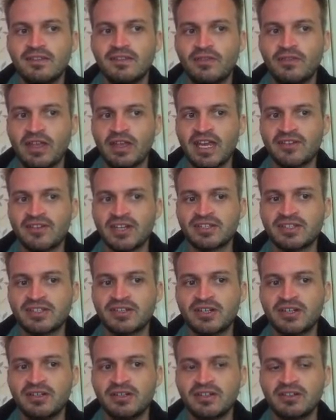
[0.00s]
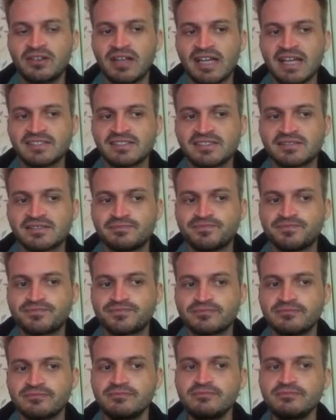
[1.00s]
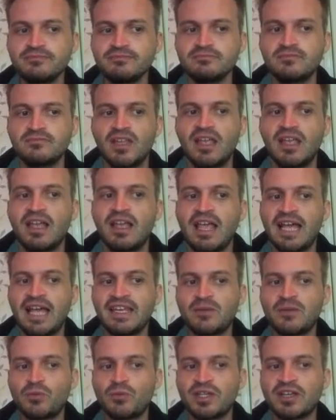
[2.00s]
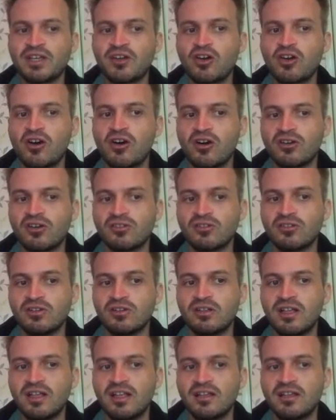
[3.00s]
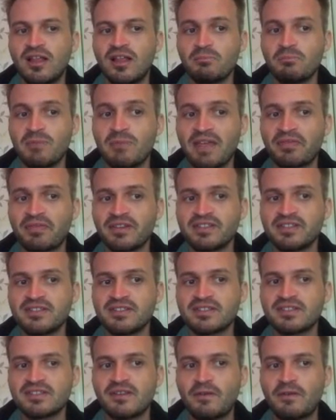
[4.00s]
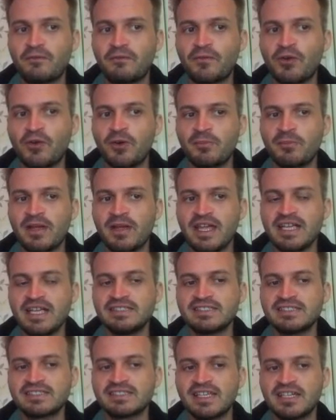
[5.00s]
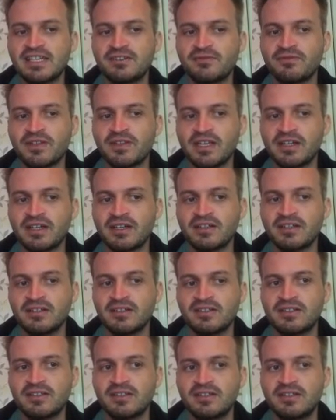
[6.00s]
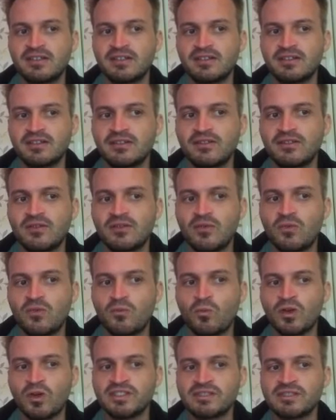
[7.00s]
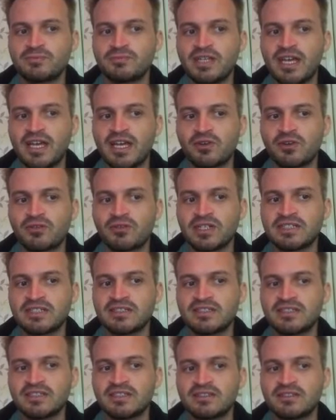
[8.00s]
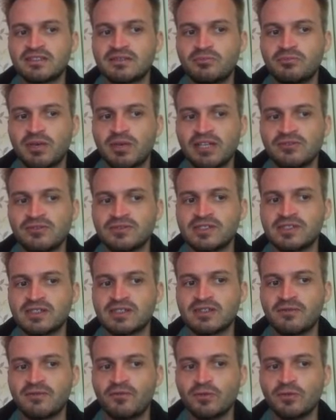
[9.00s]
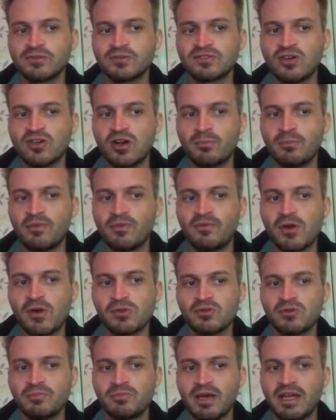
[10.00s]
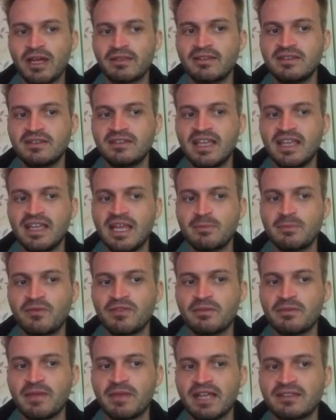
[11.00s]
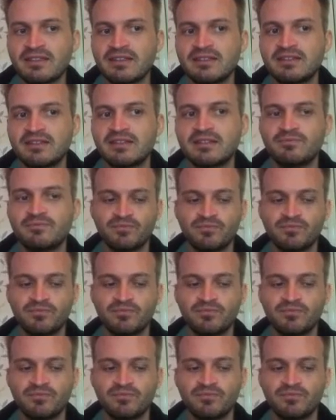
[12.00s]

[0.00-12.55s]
the character class. And then we can call methods from inside of there once we have created it by using the full stop followed by the name of the method